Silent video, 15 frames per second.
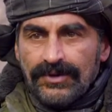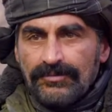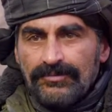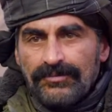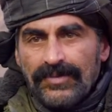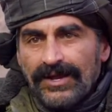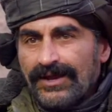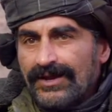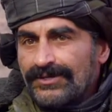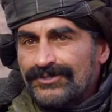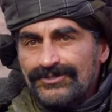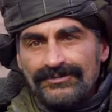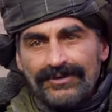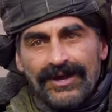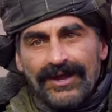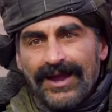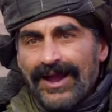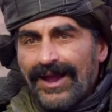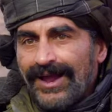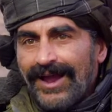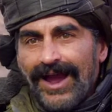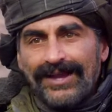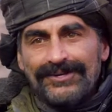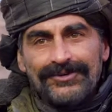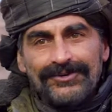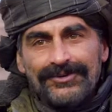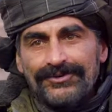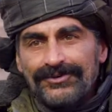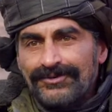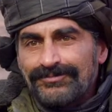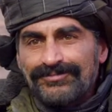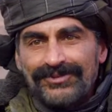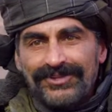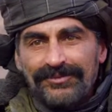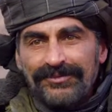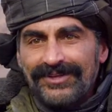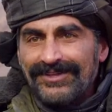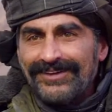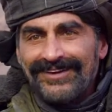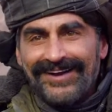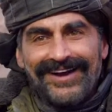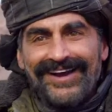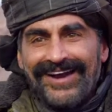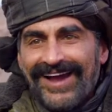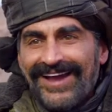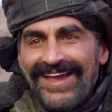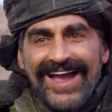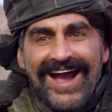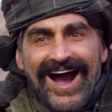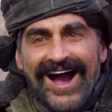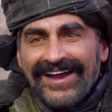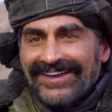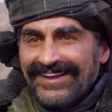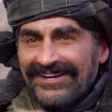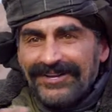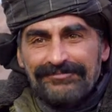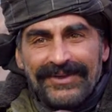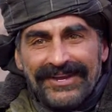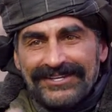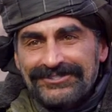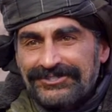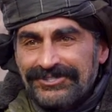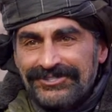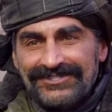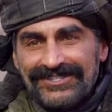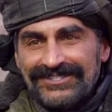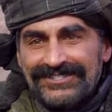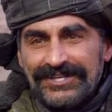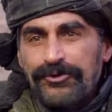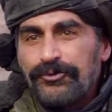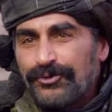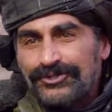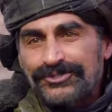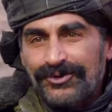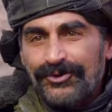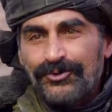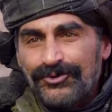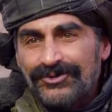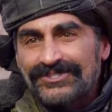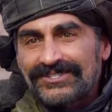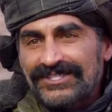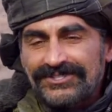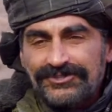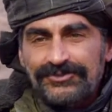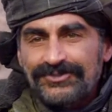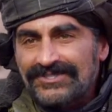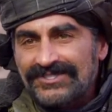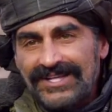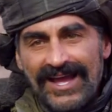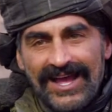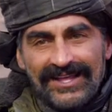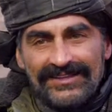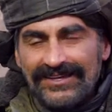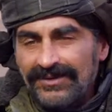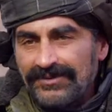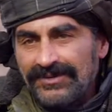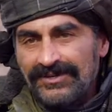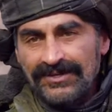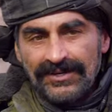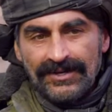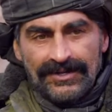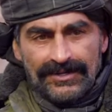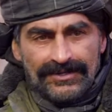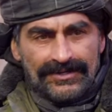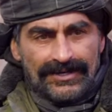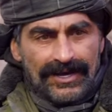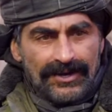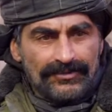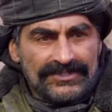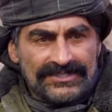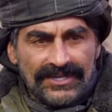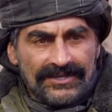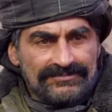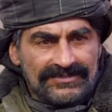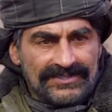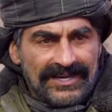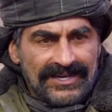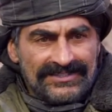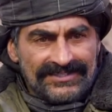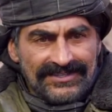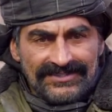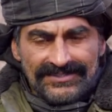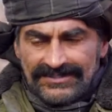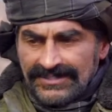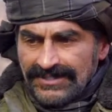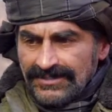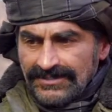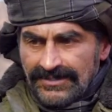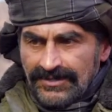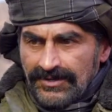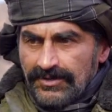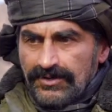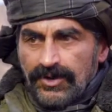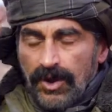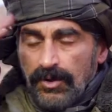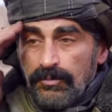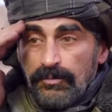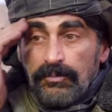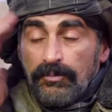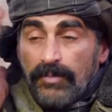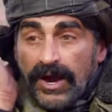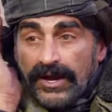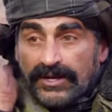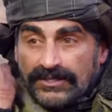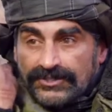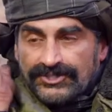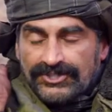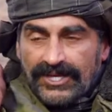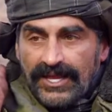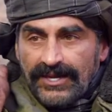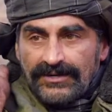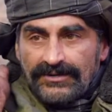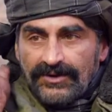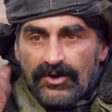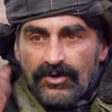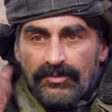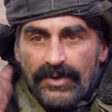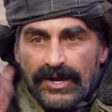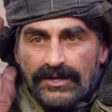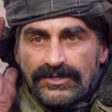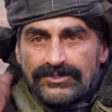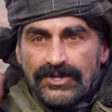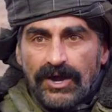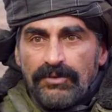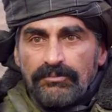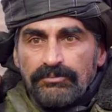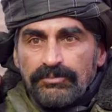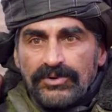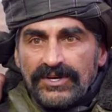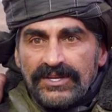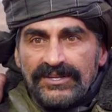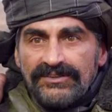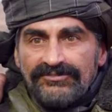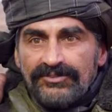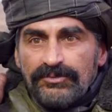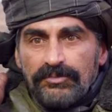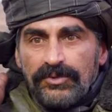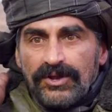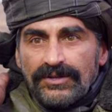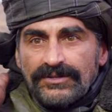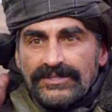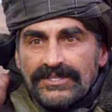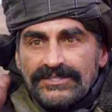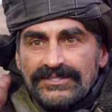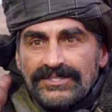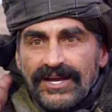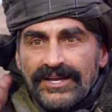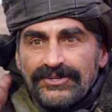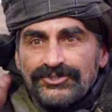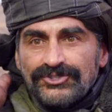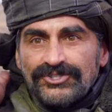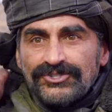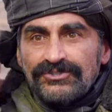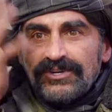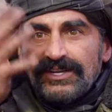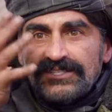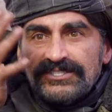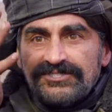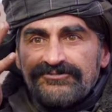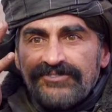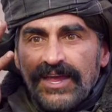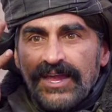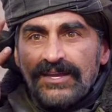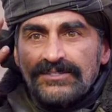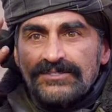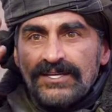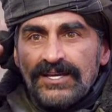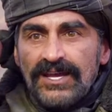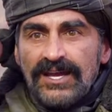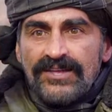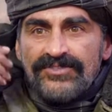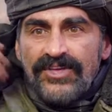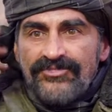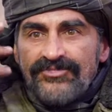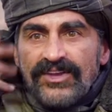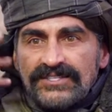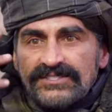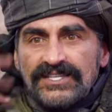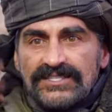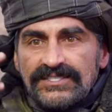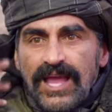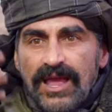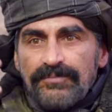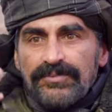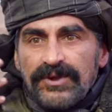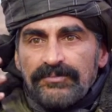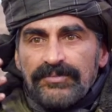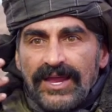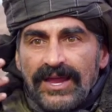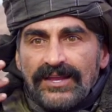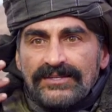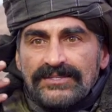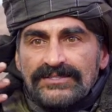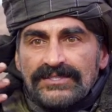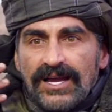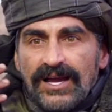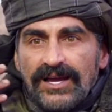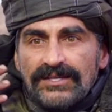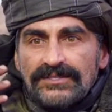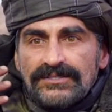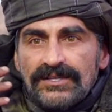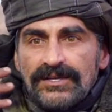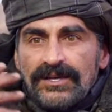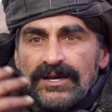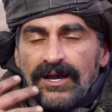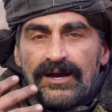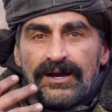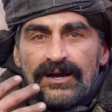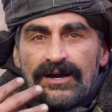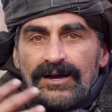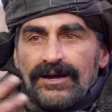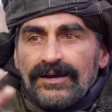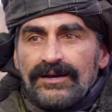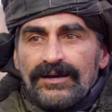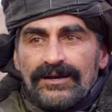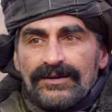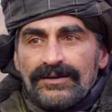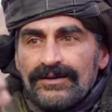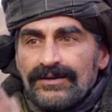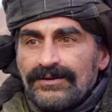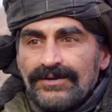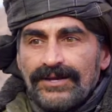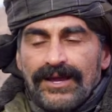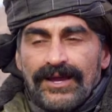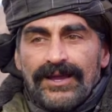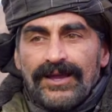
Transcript: my gosh, I, I don't know. You're putting me. I, I cannot pick and choose and say who's who's this, who's that. I mean, uh, we saw. I saw the teaser. Uh, Michael Shannon. Oh my gosh, unbelievable! This guy. You just look at his face. The things that's happening behind his eyes. Uh,